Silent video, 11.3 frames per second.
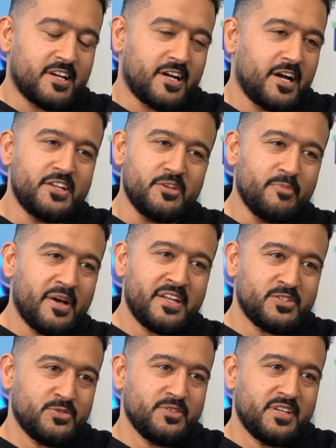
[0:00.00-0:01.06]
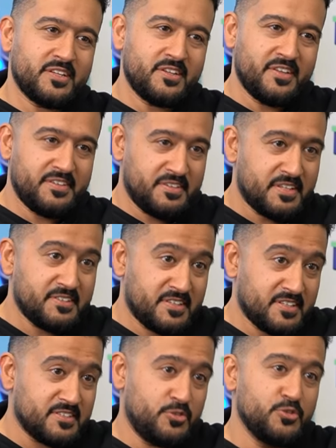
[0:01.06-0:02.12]
How do you manage all that? That
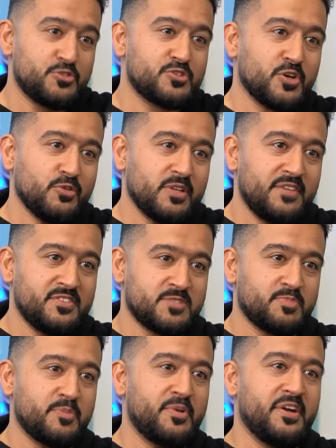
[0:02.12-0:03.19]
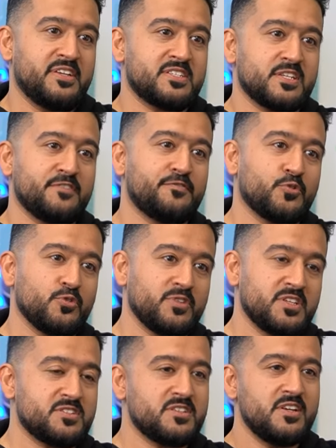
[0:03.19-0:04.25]
takes a huge toll. Even just preparing yourself for all
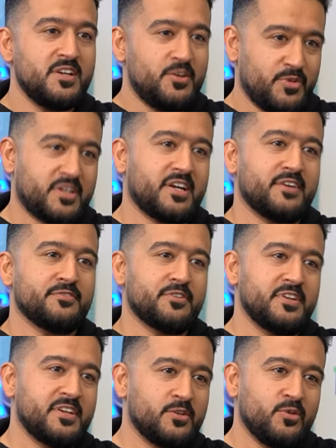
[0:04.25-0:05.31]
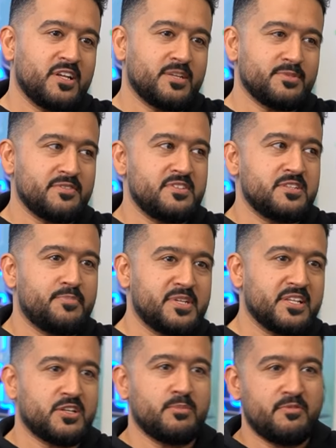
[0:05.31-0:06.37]
this recovery and all that type of stuff. Is there a
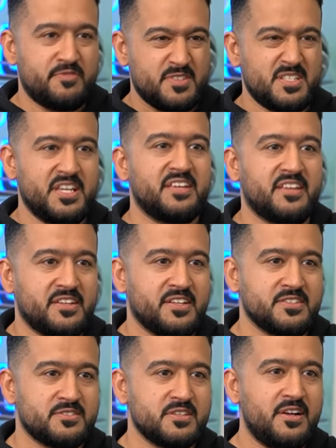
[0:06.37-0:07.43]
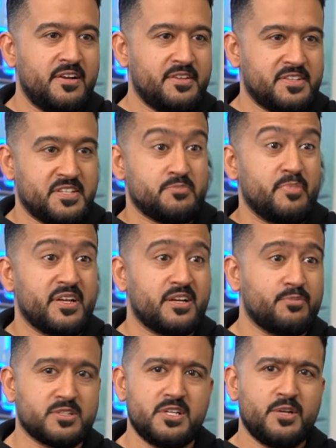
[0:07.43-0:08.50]
particular type of physique that does better?
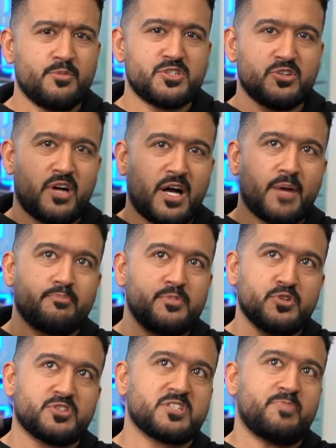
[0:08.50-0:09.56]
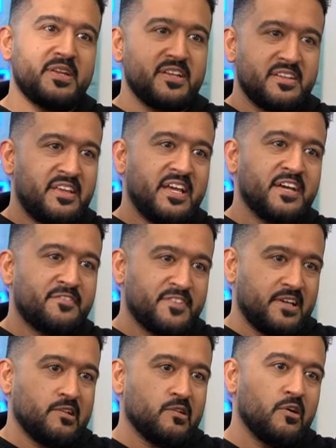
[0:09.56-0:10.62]
Because you're suspended in the air for
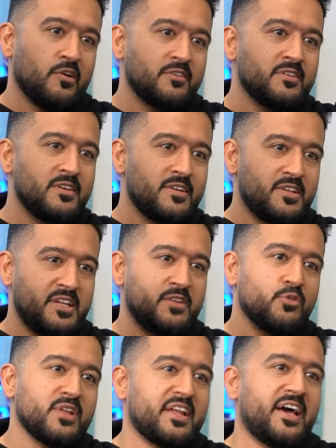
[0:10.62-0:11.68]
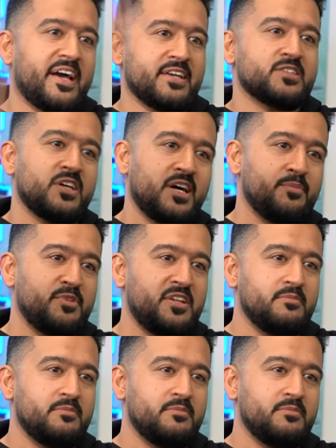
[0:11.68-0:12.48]
that long. You need all that hang time.